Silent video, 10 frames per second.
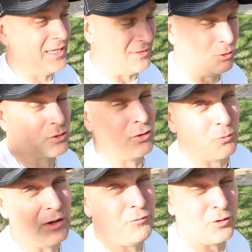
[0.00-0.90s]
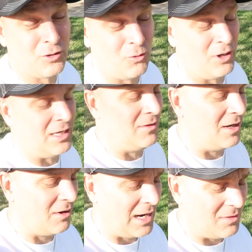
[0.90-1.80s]
get. Those are three foot koi in
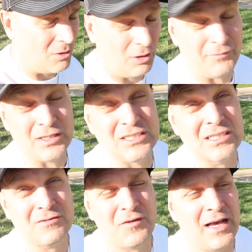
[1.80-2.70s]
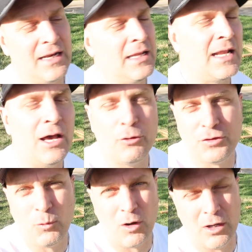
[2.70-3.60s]
there, and they're living just fine in
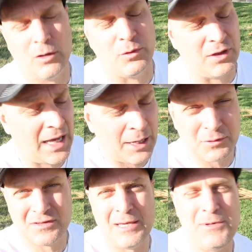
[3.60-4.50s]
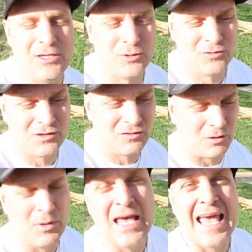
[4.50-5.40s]
healthy water with an aquascape
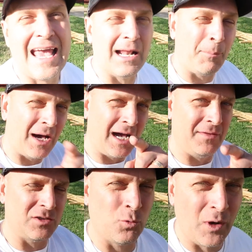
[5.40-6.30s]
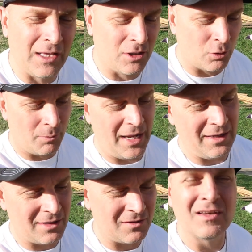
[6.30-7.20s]
ecosystem and a pond that's way lower
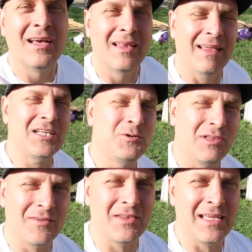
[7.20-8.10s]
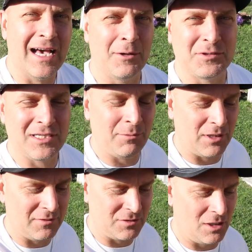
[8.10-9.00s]
maintenance. That's what living the aquascape
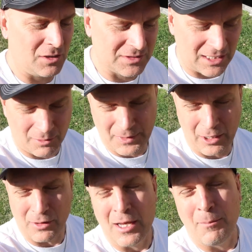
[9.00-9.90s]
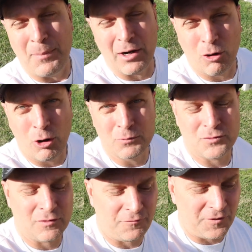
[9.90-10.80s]
lifestyle is all about. Better homes
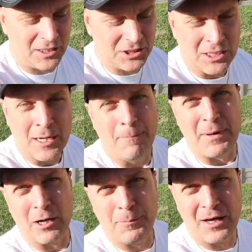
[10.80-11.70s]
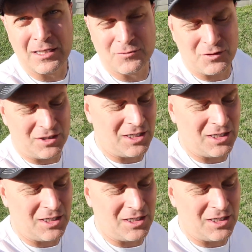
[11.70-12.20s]
for the fish, better ponds for the